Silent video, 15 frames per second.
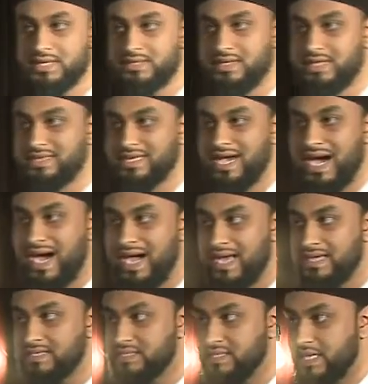that the
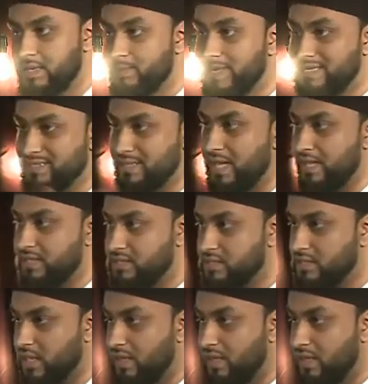eyes emit light,